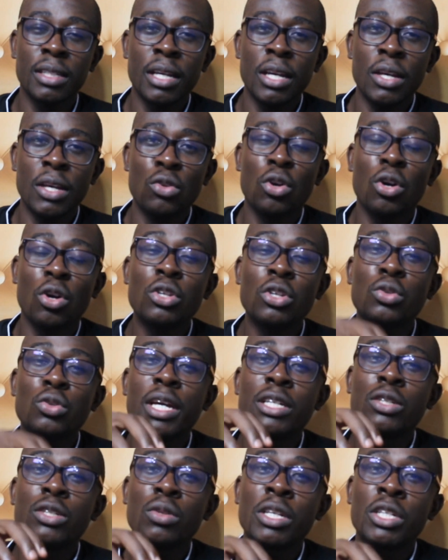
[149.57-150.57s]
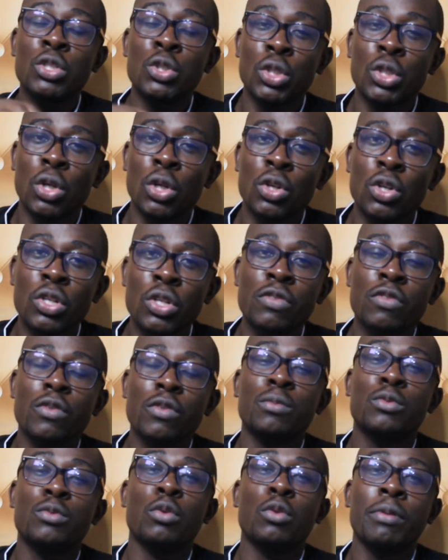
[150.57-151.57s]
you're going to get all the tutorials
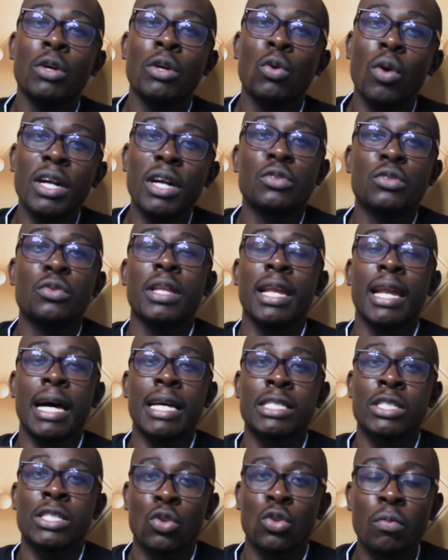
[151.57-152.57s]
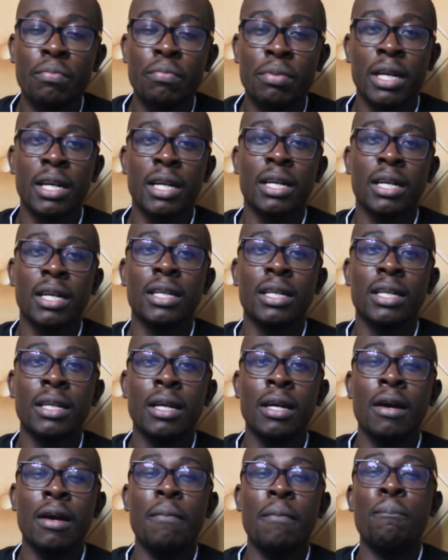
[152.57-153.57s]
from topic one to the last topic,
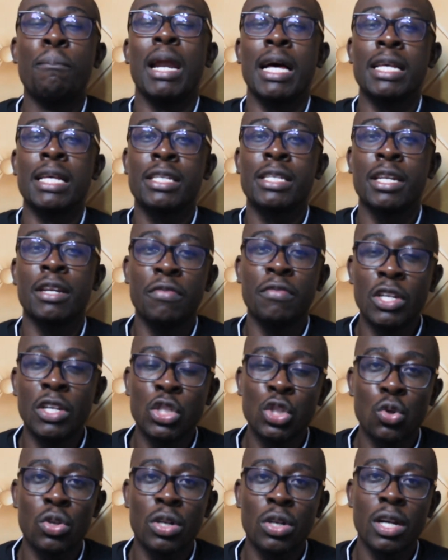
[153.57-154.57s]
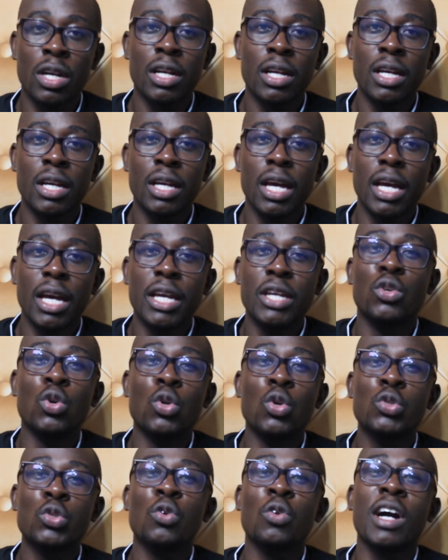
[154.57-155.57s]
plus revision. It will
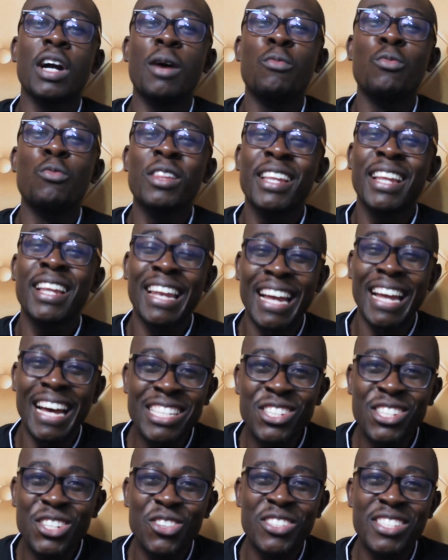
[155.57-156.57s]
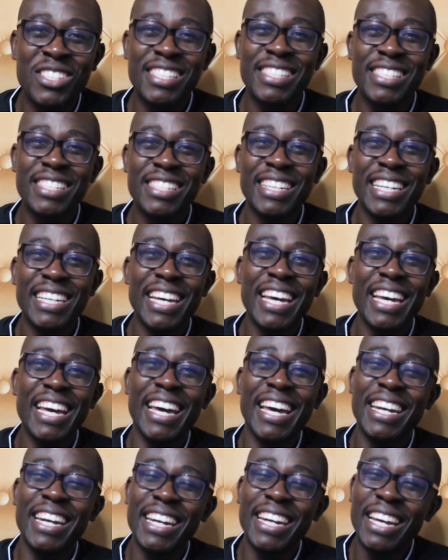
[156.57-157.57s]
also come with class notes
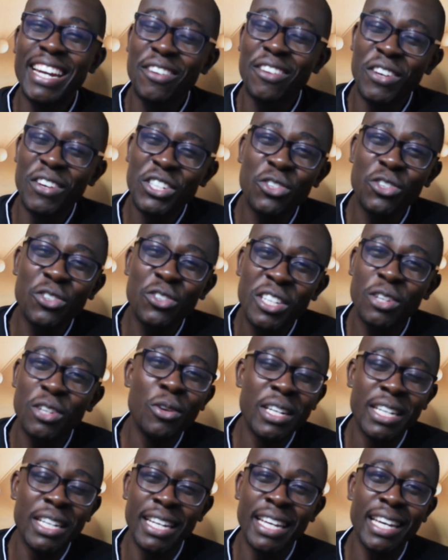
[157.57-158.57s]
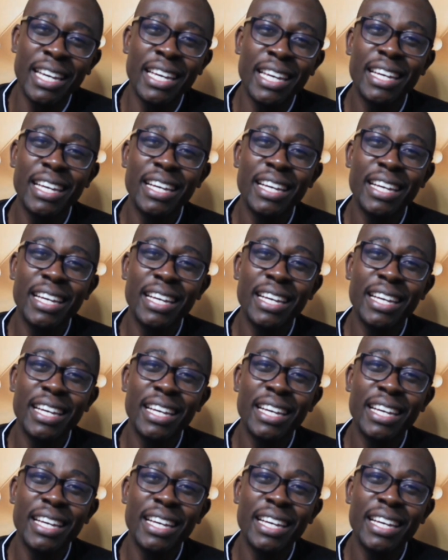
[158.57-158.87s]
and revision Q&A.